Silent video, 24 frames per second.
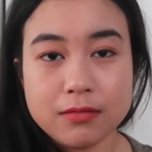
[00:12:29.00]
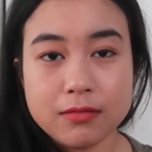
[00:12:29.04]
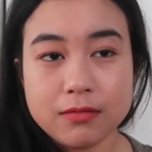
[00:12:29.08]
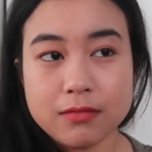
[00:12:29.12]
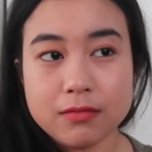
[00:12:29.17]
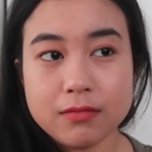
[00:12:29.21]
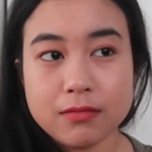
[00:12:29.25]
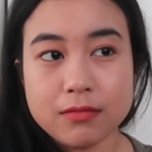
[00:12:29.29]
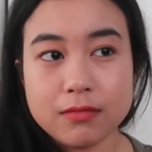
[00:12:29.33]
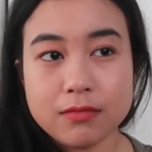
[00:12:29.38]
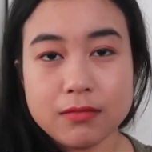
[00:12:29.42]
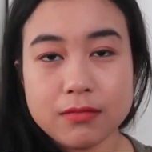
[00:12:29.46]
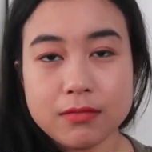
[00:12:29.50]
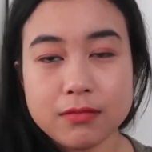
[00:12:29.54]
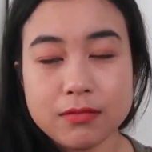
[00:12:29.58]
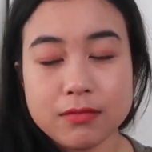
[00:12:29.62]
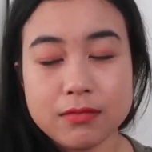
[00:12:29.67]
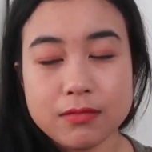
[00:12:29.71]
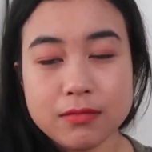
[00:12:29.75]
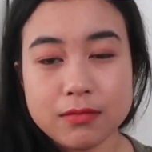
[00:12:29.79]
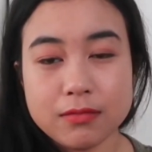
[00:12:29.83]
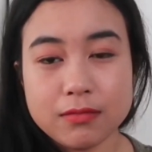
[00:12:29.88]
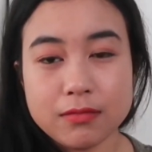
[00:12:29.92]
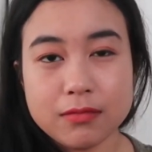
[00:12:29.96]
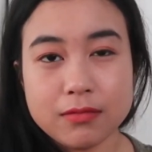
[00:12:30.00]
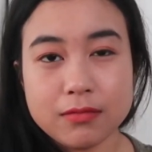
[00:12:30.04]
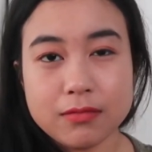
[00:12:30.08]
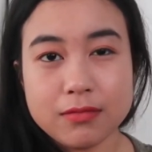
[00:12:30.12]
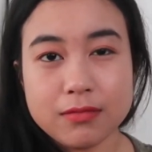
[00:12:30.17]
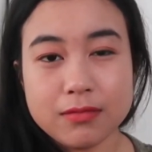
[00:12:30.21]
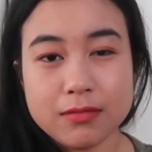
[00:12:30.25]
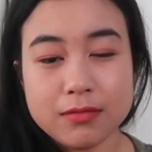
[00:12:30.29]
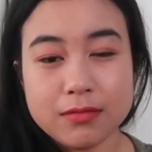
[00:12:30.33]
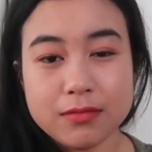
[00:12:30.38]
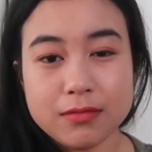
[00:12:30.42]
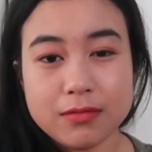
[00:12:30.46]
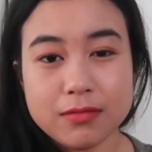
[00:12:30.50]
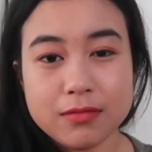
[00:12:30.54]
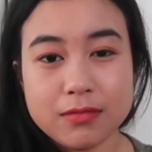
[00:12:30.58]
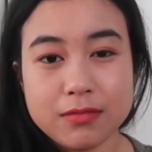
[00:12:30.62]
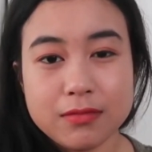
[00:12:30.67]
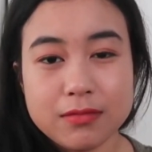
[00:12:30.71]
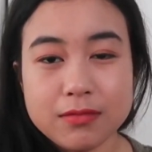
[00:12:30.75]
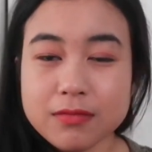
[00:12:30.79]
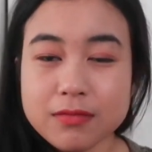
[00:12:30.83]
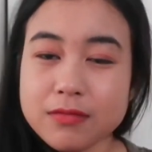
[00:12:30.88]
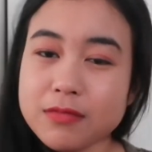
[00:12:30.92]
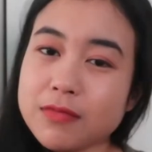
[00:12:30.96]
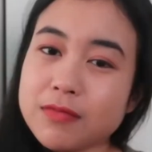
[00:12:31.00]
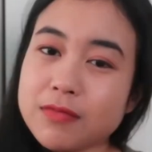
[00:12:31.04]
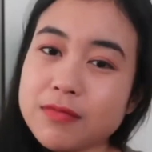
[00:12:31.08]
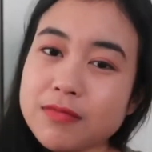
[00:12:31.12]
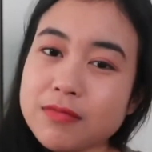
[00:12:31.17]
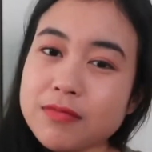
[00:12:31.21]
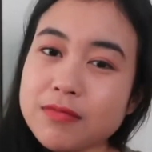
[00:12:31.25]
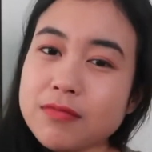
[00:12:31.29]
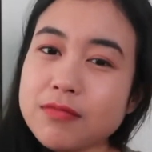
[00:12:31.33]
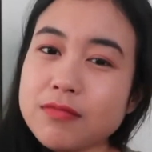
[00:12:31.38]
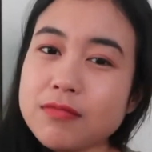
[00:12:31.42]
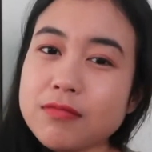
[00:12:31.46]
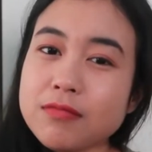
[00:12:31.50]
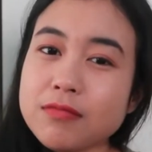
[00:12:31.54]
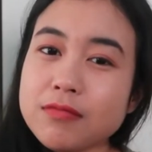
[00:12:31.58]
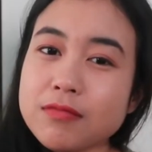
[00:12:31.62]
[no speech]